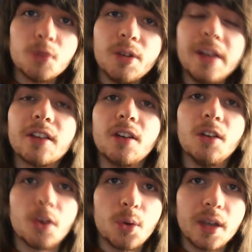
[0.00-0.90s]
will render a
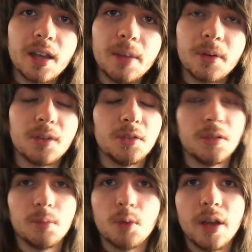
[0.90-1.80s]
lot quicker,
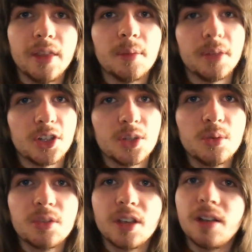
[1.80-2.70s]
because one, they'll be
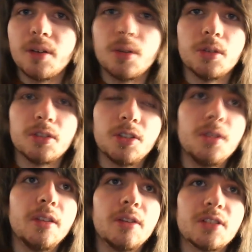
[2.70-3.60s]
shorter, or
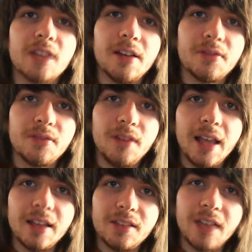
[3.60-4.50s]
two, they'll just have
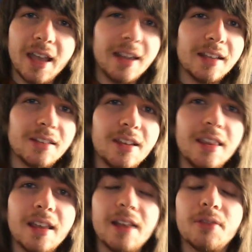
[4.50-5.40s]
less edits
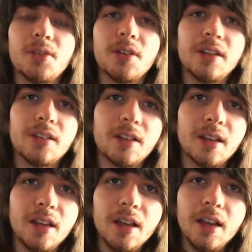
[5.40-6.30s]
in there for it
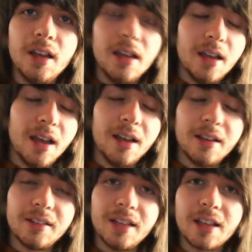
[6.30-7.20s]

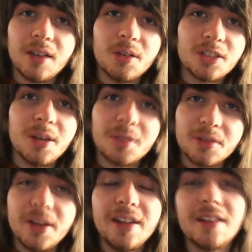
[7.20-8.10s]
to take a long time
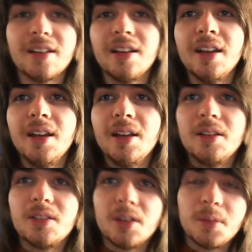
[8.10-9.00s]
to render.
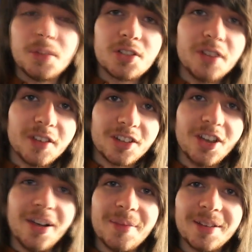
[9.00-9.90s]
So the majority of the
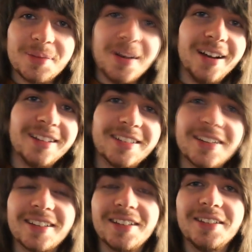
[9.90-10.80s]
time it's my
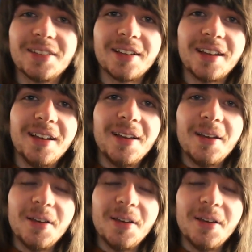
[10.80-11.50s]
Hunter x Hunter